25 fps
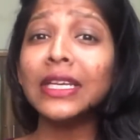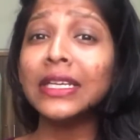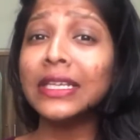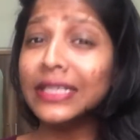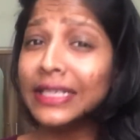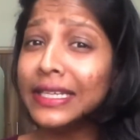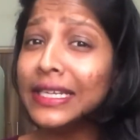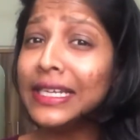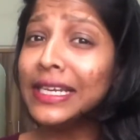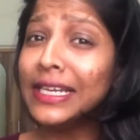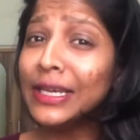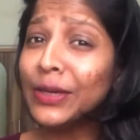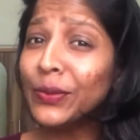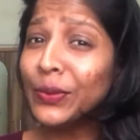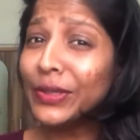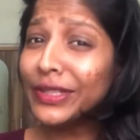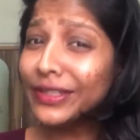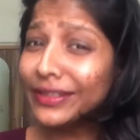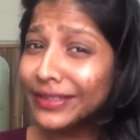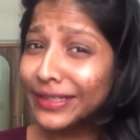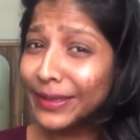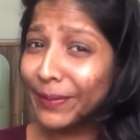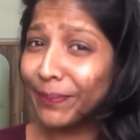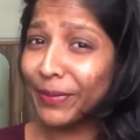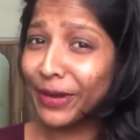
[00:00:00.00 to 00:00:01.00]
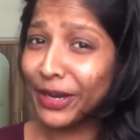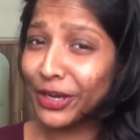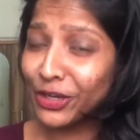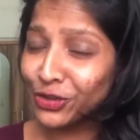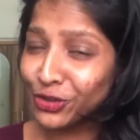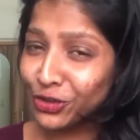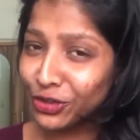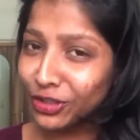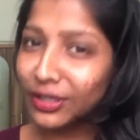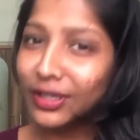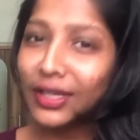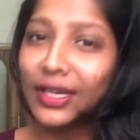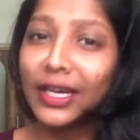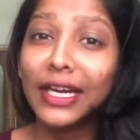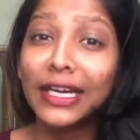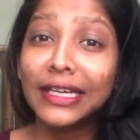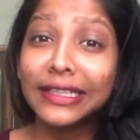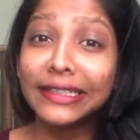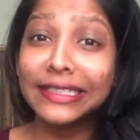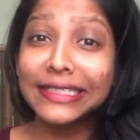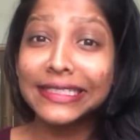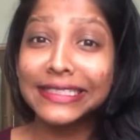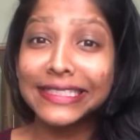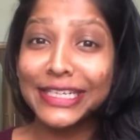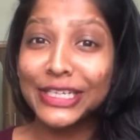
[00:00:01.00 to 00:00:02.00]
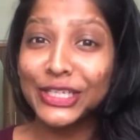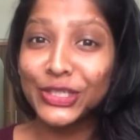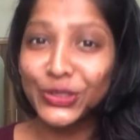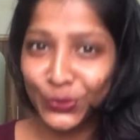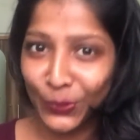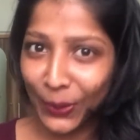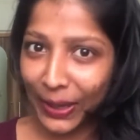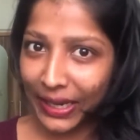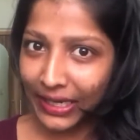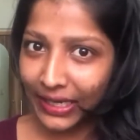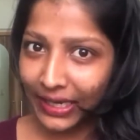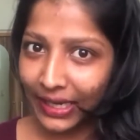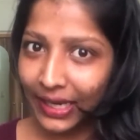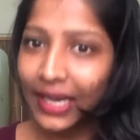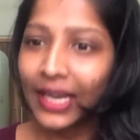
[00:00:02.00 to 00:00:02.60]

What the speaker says: Dealing with depression, the stage 1.